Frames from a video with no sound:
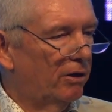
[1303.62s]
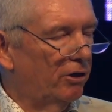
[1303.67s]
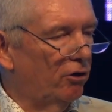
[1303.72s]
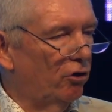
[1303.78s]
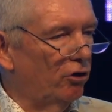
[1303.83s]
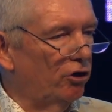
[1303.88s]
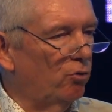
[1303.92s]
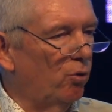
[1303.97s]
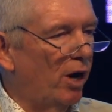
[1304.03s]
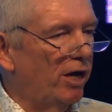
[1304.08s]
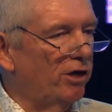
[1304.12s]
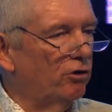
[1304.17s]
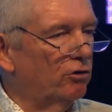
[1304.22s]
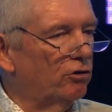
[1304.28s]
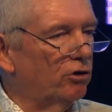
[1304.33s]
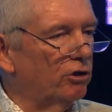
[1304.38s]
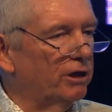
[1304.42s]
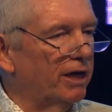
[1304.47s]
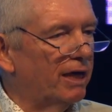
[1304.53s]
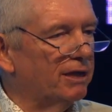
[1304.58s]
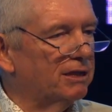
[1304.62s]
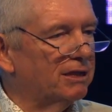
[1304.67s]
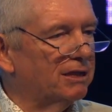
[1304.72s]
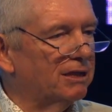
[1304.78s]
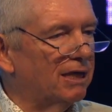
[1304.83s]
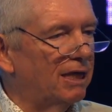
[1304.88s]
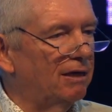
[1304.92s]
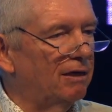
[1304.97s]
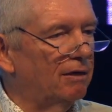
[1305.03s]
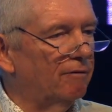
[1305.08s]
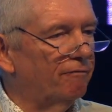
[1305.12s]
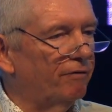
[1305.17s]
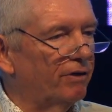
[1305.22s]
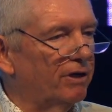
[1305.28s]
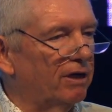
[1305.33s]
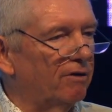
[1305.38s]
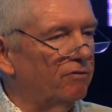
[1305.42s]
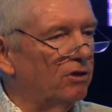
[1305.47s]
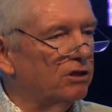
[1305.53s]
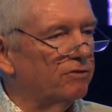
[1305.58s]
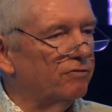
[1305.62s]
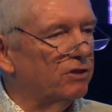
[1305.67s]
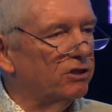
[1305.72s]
The only way you could get sin, forgiveness